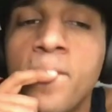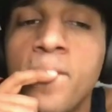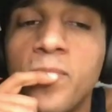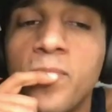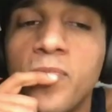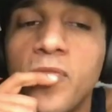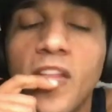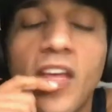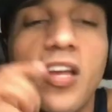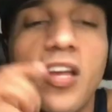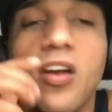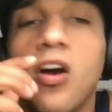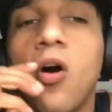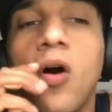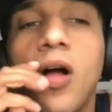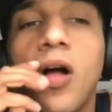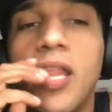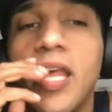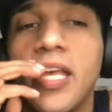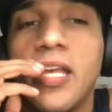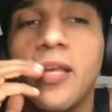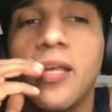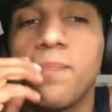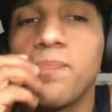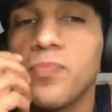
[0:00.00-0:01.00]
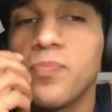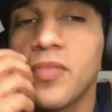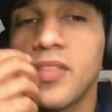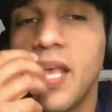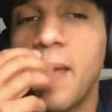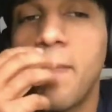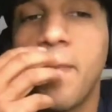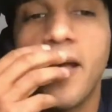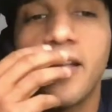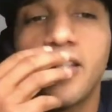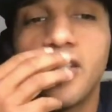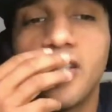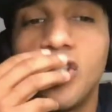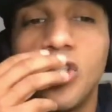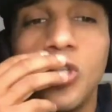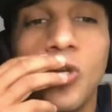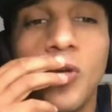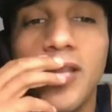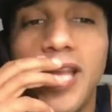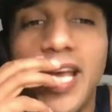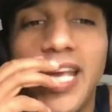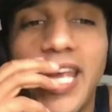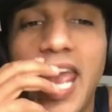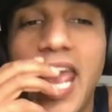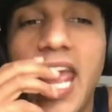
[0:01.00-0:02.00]
Like they message you
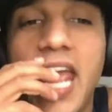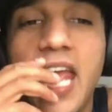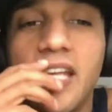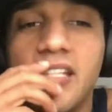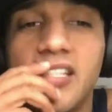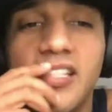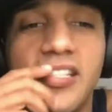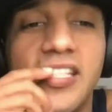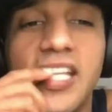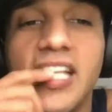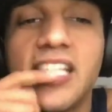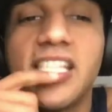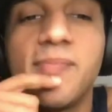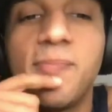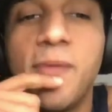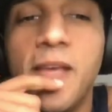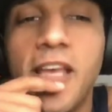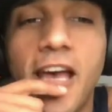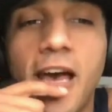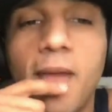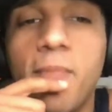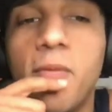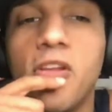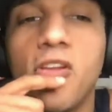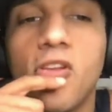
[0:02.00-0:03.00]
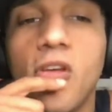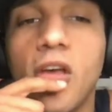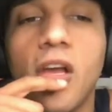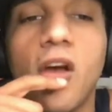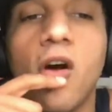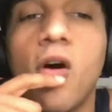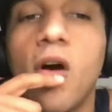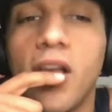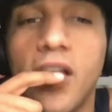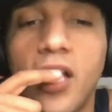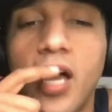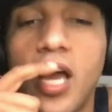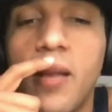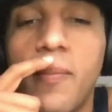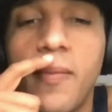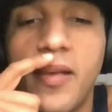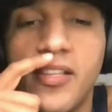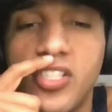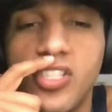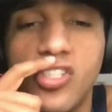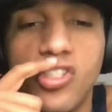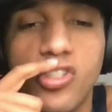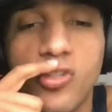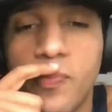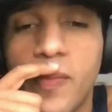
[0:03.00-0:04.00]
at 6 p.m. and you're like, oh, I got to
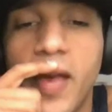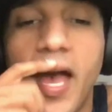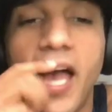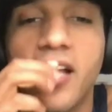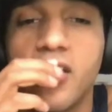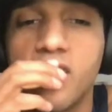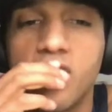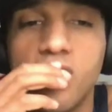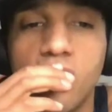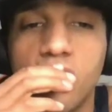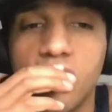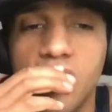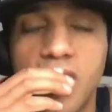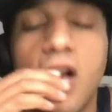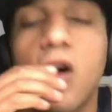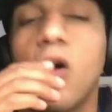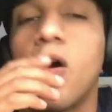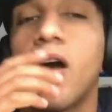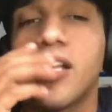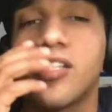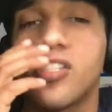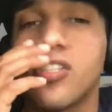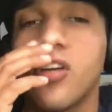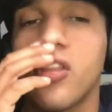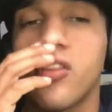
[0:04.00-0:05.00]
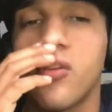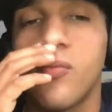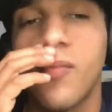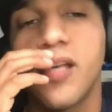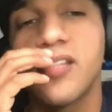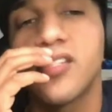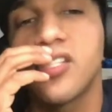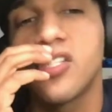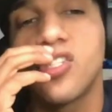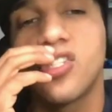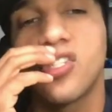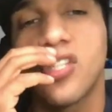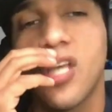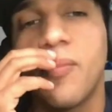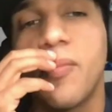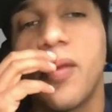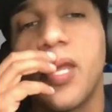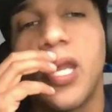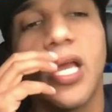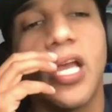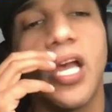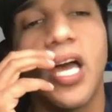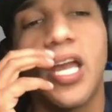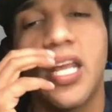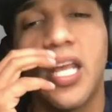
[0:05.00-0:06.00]
message them back as soon as I saw their messages come in.
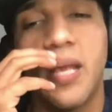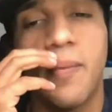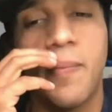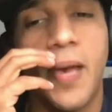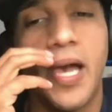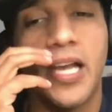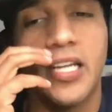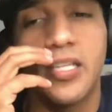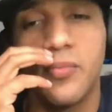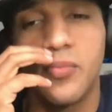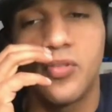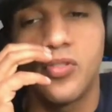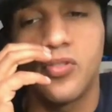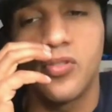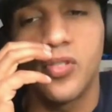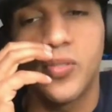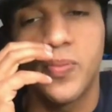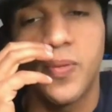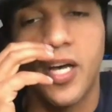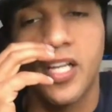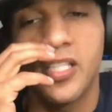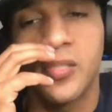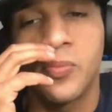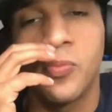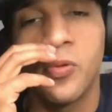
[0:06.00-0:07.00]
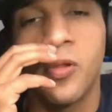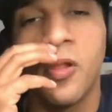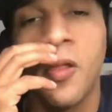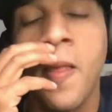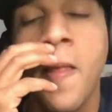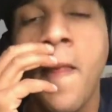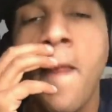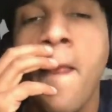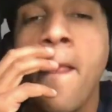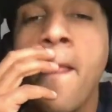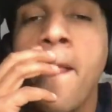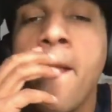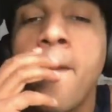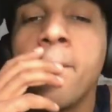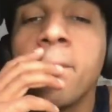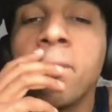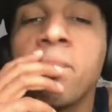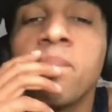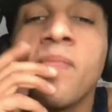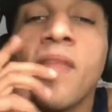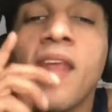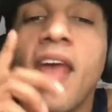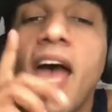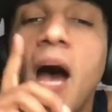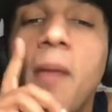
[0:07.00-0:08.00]
I got to get back to them as soon as possible.
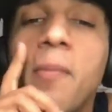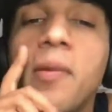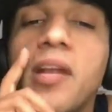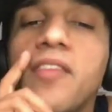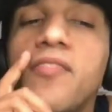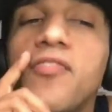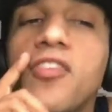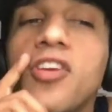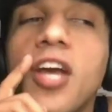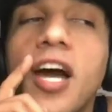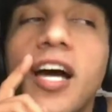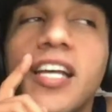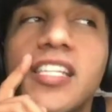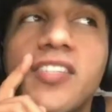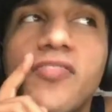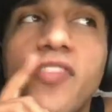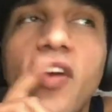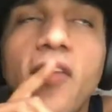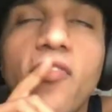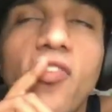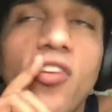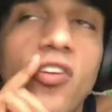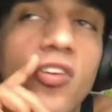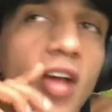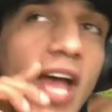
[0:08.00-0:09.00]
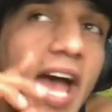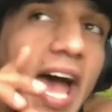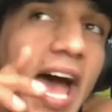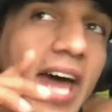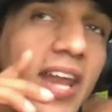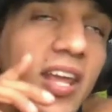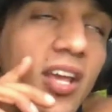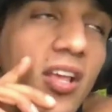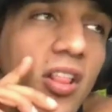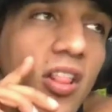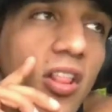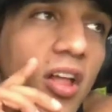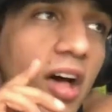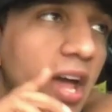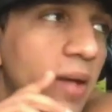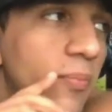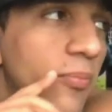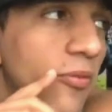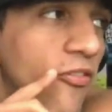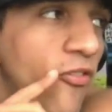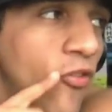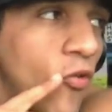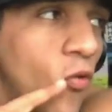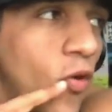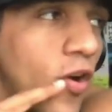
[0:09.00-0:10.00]
How many of you guys have ever had a client
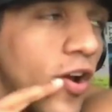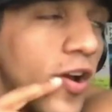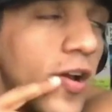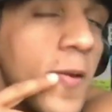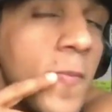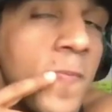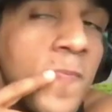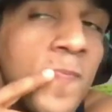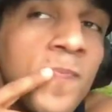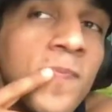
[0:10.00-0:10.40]
before